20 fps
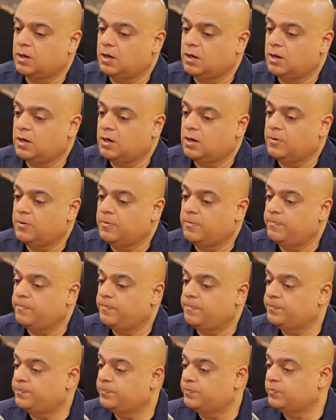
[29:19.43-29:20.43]
uh,
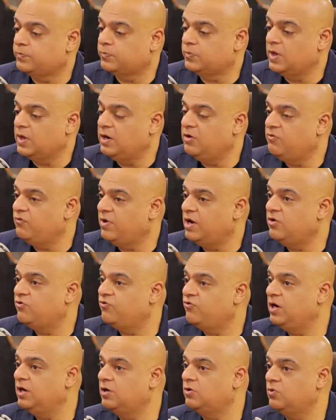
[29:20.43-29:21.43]

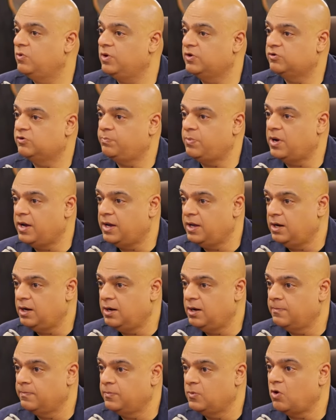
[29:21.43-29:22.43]
inventory to expire
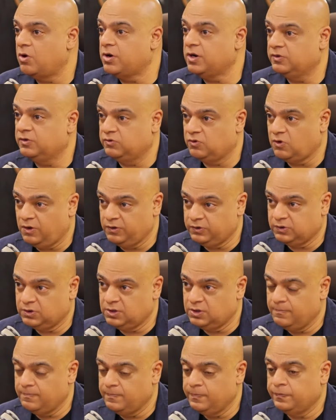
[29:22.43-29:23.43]
hmm. or exhaust
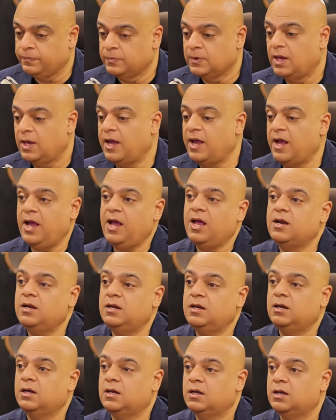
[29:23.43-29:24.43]
hmm.
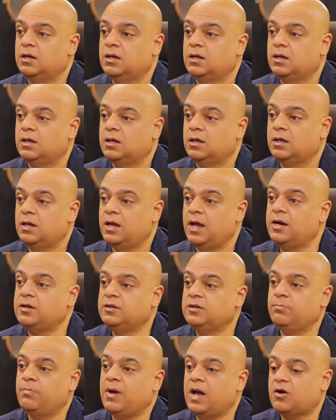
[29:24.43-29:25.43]
and at
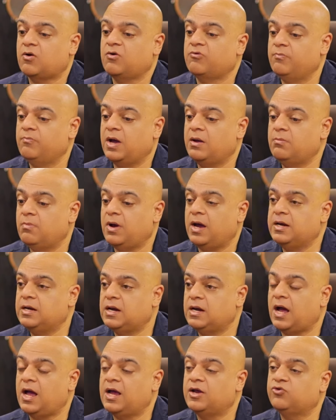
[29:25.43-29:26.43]
the back of my mind,
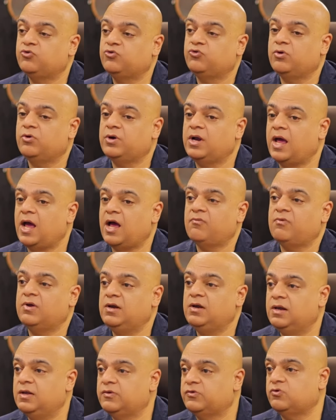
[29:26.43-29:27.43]
I should have a
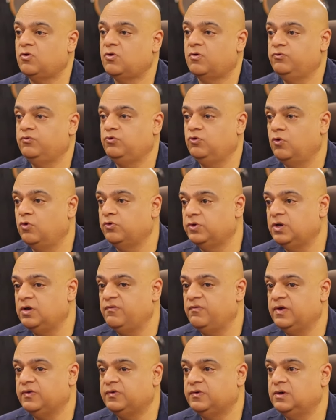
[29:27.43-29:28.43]
list of those
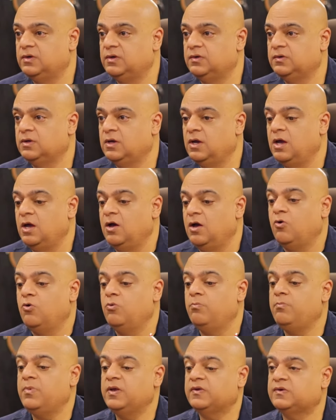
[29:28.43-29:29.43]
investors who
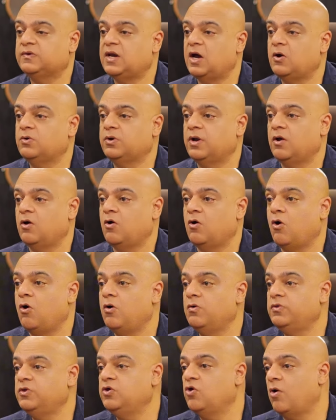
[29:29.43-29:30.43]
missed out
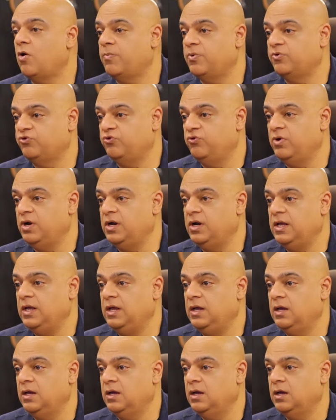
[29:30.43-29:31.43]
on the
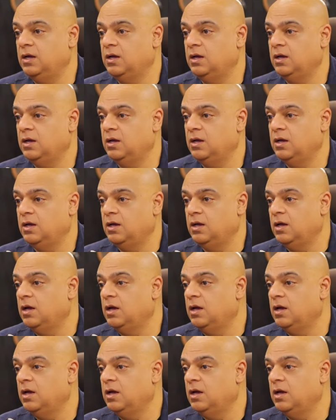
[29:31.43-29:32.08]
opportunity yeah